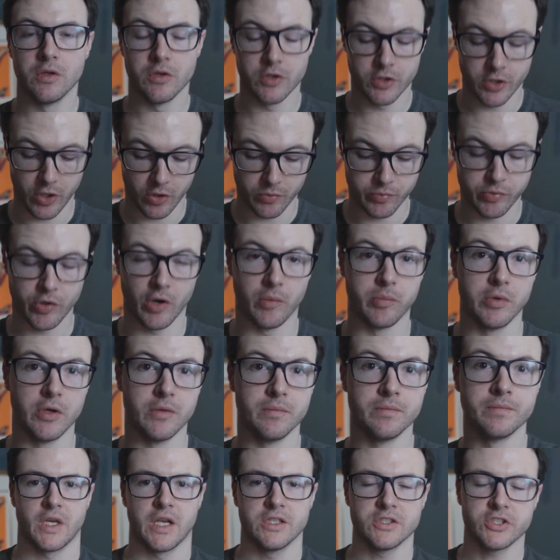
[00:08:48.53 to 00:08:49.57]
no
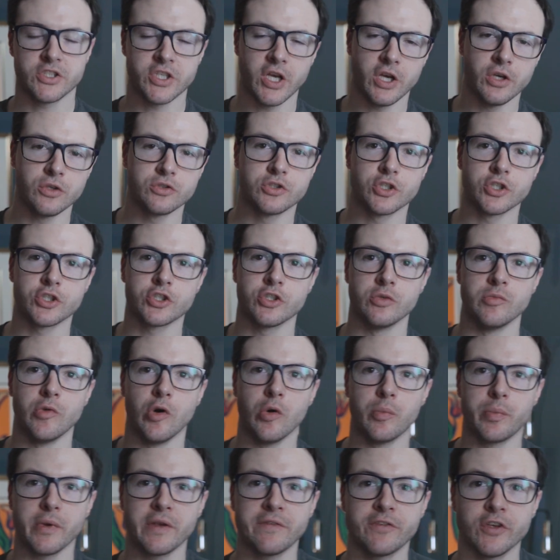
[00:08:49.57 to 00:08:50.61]
problem. So to sum
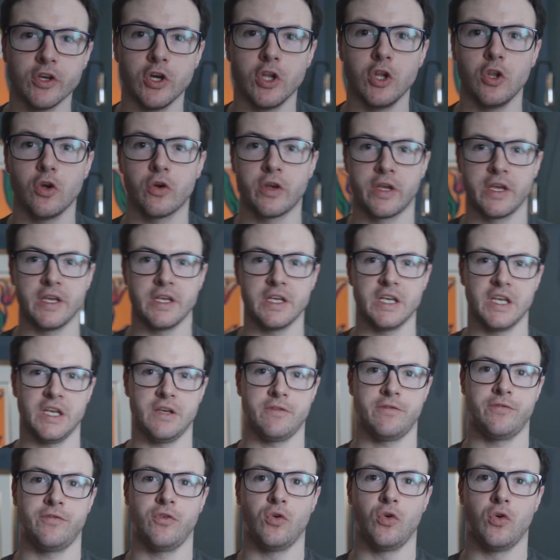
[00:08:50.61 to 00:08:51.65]
up, if you're looking
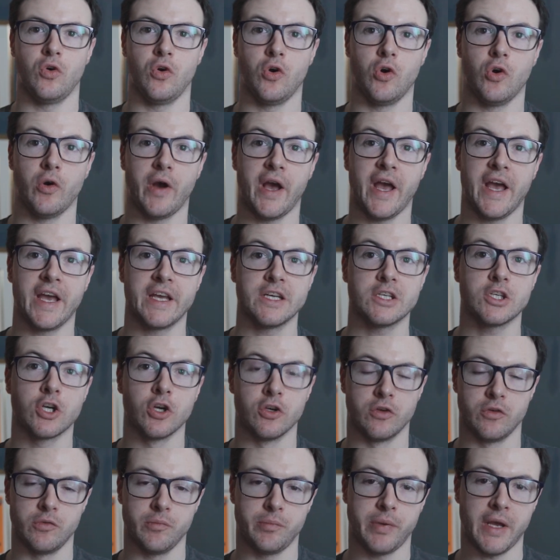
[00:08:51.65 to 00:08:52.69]
for a
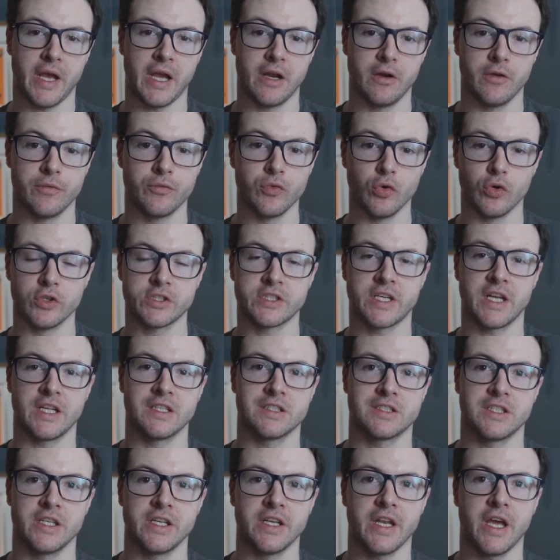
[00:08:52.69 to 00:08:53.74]
current pair of noise
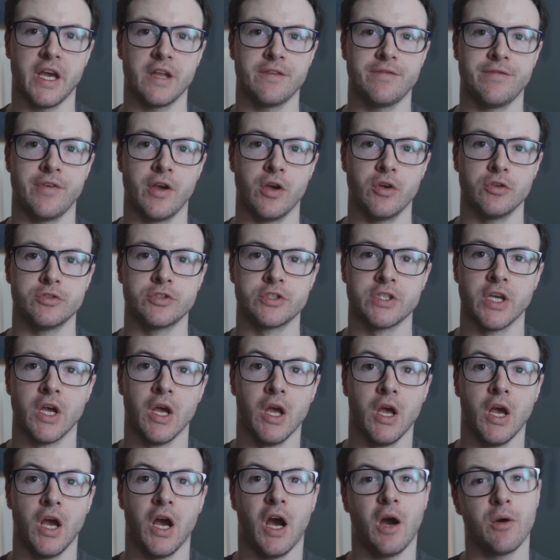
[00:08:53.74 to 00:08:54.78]
cancelling headphones,
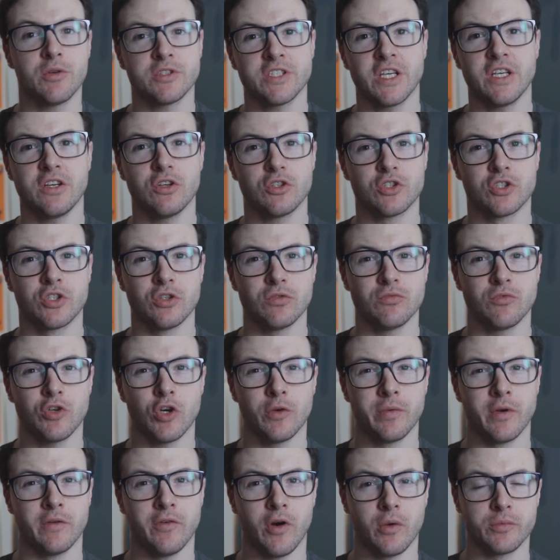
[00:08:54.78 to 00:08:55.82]
I would say you've got a
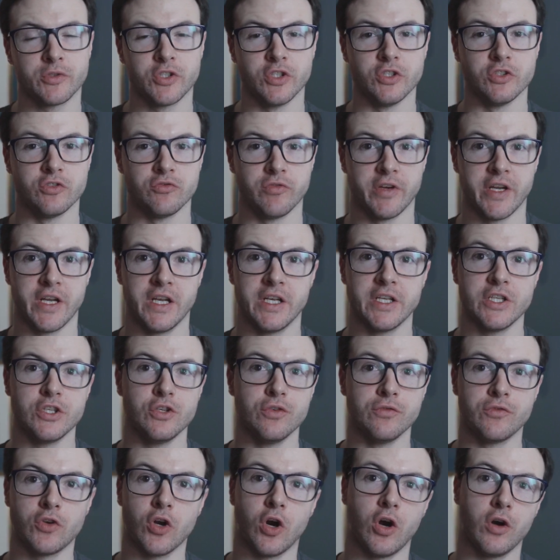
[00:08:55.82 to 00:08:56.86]
couple of options really.
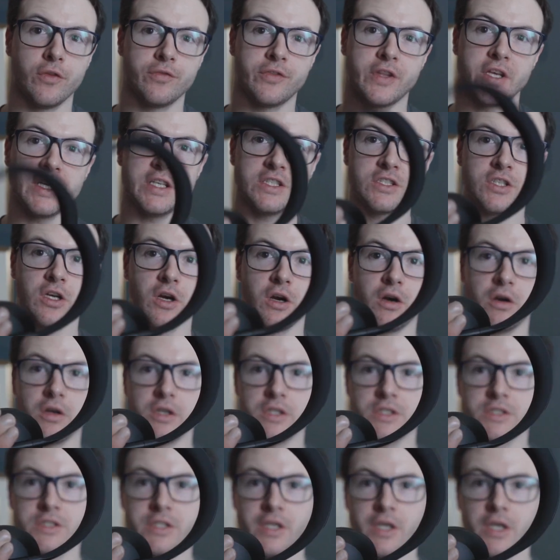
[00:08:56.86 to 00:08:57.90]
You've got these
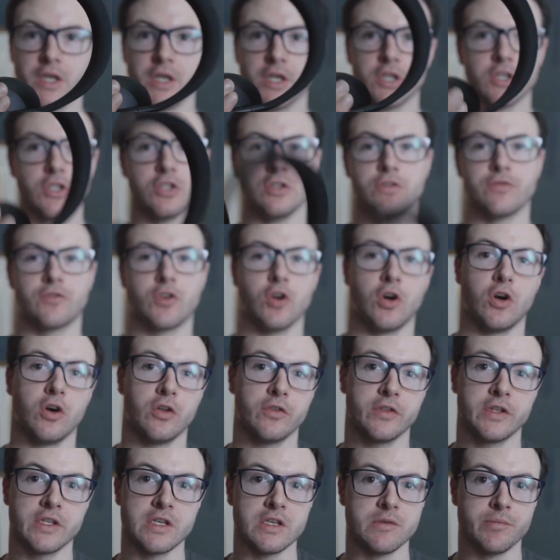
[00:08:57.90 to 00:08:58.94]
guys, you've
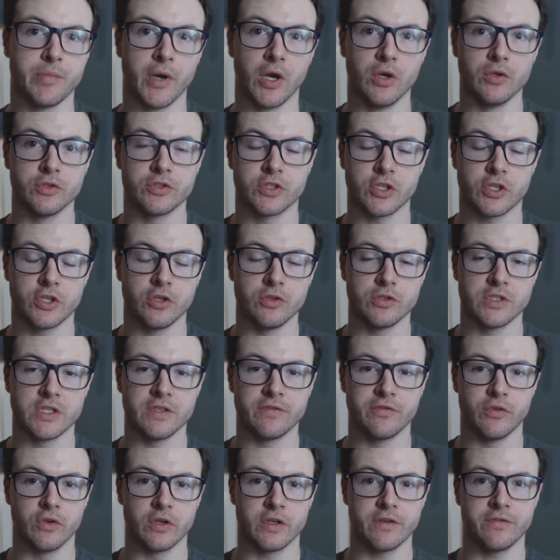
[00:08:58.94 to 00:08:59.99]
got the Bose, the
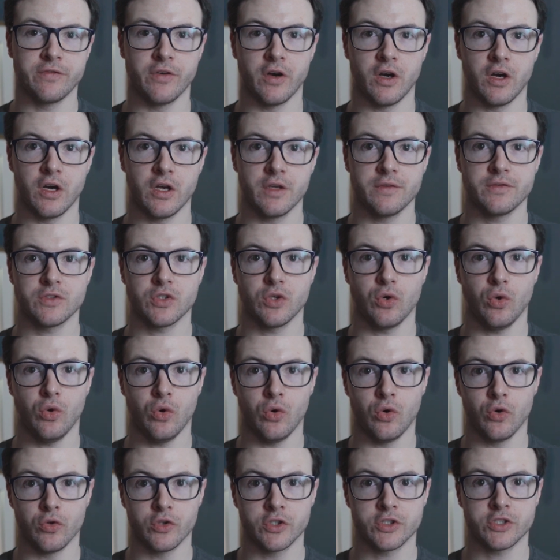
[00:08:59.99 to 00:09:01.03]
QC45s,
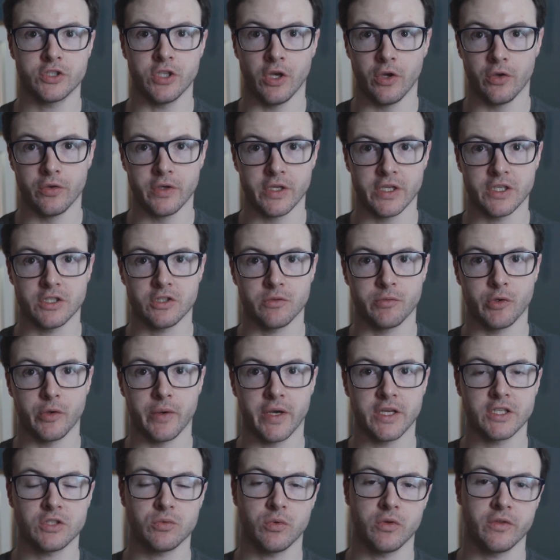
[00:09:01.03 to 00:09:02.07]
or the Sony
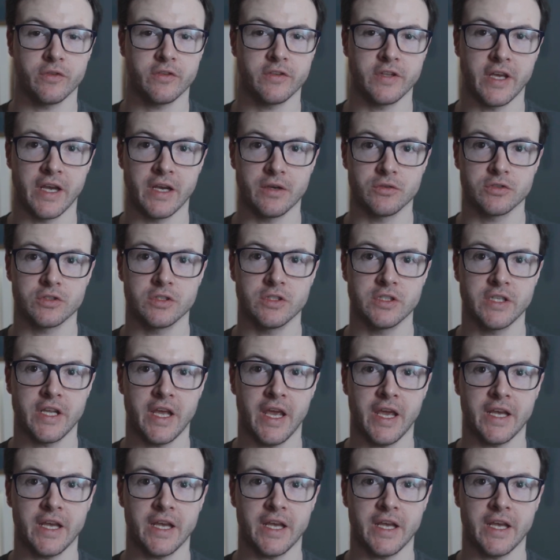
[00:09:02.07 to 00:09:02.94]
WH1000